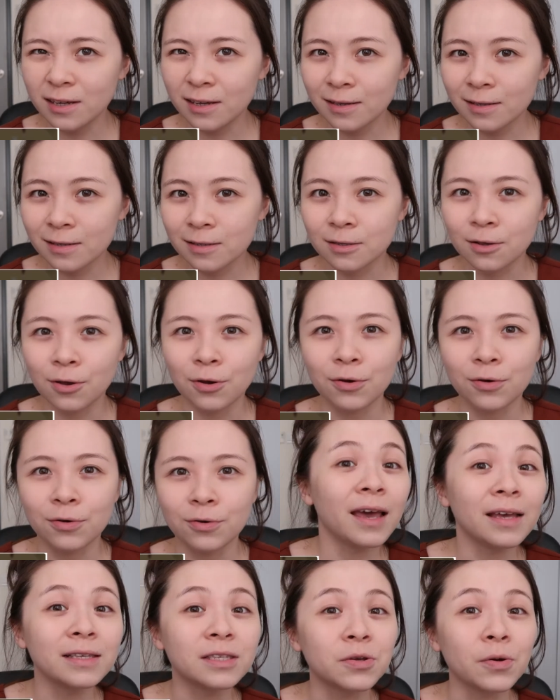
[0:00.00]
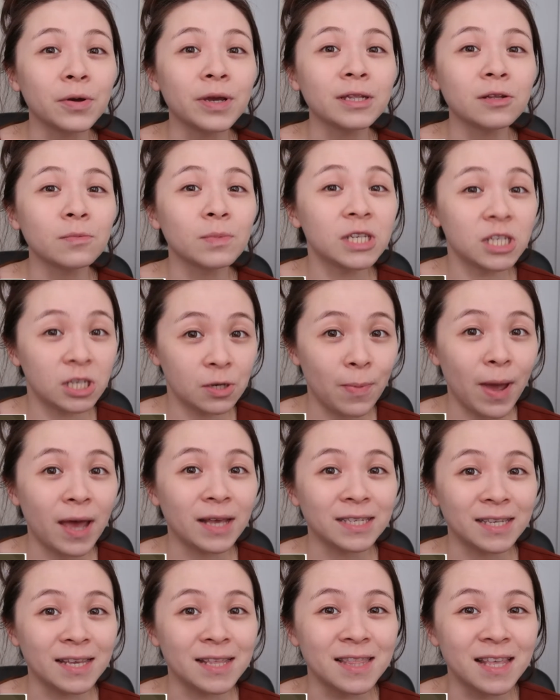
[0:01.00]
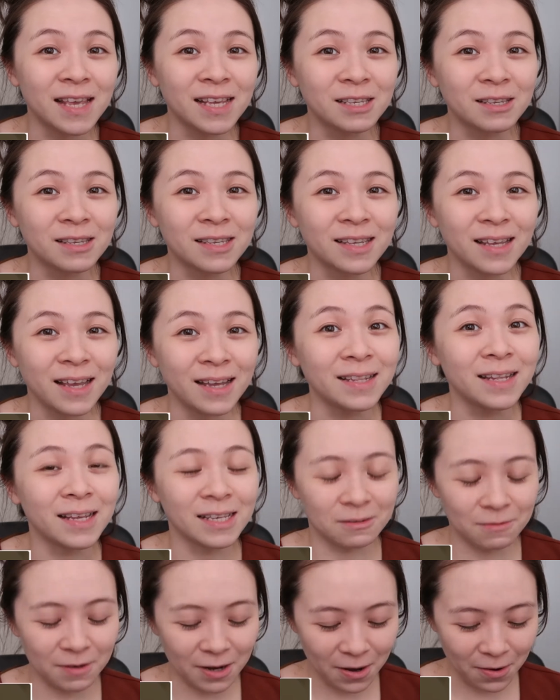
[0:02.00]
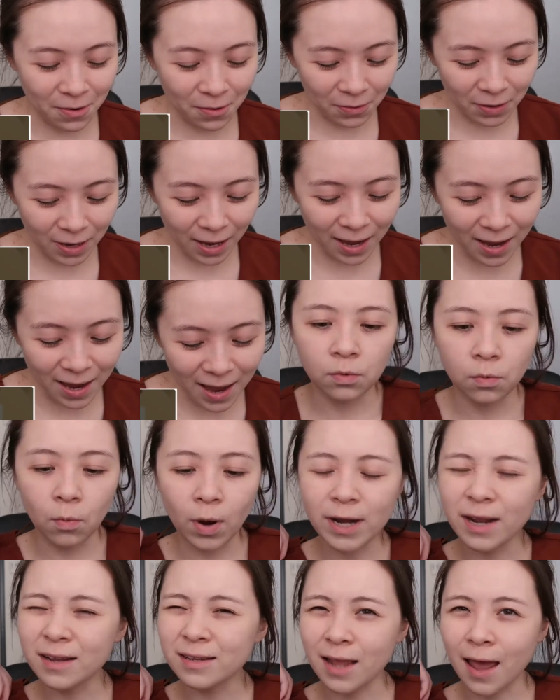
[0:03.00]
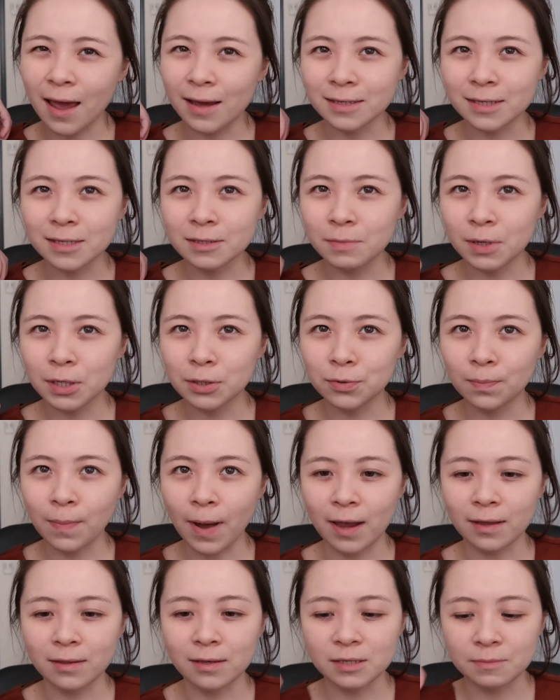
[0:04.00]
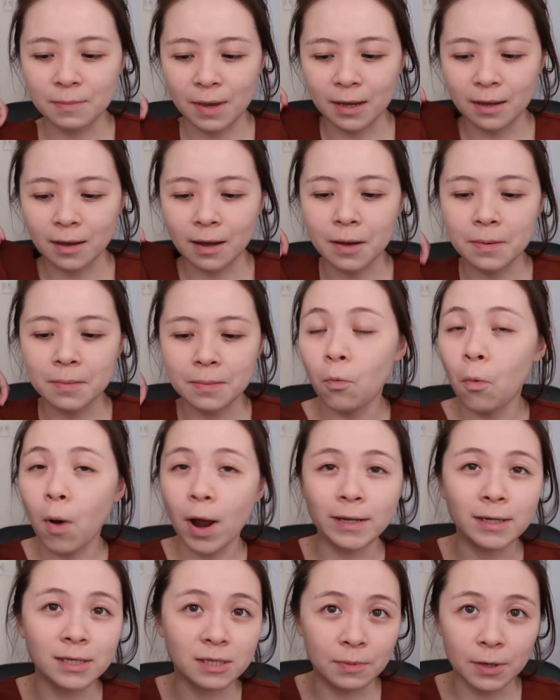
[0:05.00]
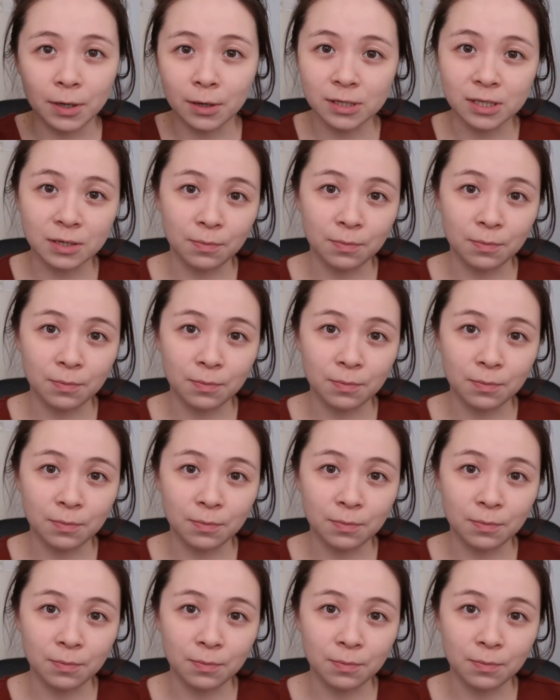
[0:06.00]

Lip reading: so it's going to be QiBest in this video, okay? What entices me to buy this makeup? One is because the